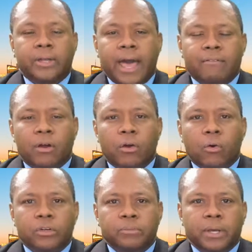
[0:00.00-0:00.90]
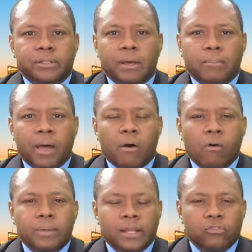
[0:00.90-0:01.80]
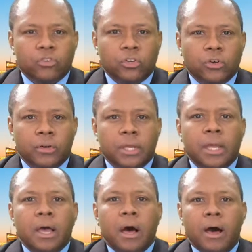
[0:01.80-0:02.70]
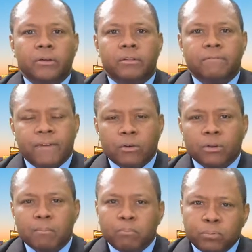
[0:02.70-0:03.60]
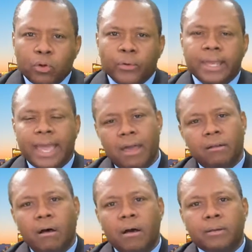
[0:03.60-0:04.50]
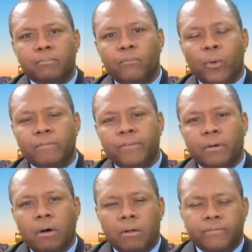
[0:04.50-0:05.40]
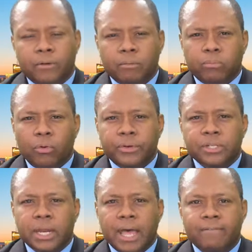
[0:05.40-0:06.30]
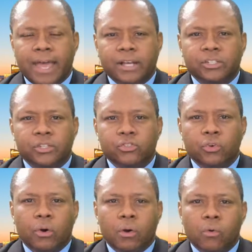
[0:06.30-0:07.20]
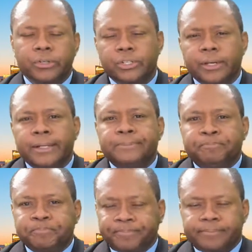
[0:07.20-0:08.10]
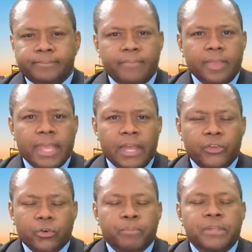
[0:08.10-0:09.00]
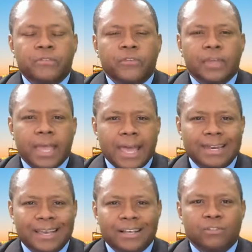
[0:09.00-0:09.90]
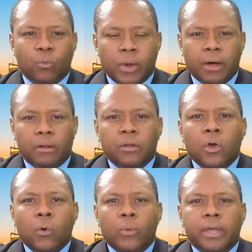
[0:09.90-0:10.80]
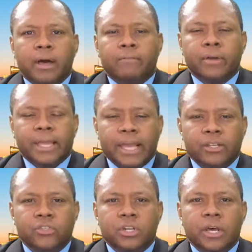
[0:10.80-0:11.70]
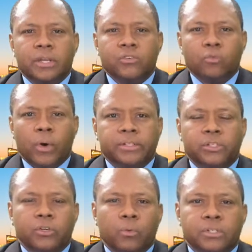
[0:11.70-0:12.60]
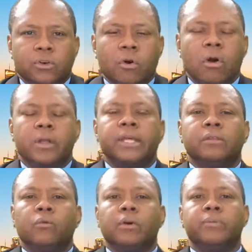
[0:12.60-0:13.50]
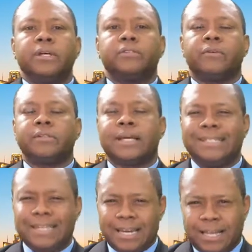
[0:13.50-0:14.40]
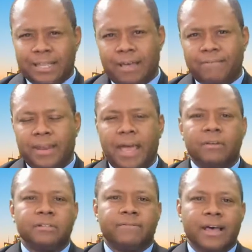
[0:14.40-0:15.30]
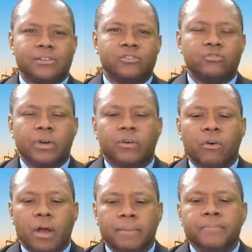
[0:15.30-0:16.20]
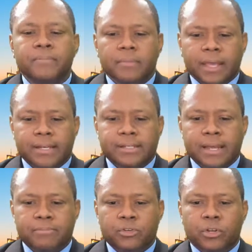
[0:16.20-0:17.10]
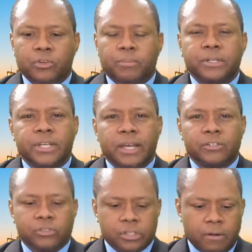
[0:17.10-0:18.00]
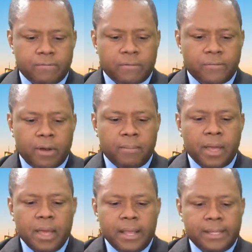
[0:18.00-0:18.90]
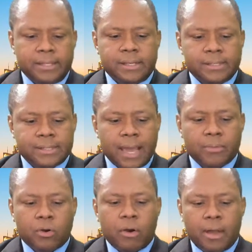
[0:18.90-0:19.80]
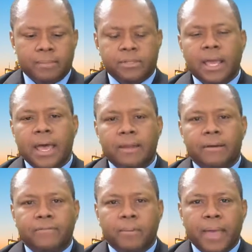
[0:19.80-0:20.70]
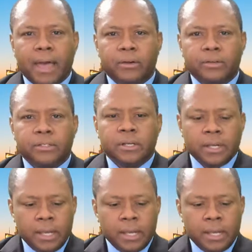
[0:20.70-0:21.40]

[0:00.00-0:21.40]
to have our course picked up by Homeland Security under the Federal Employee Catalog, and where all federal employees can have access to our course. And your business can as well. We cover case studies, what to do, what's going on in the workplace as far as identity theft and how it's the fastest growing crime, and steps you can do to protect yourself from these cyber crimes and from hackers.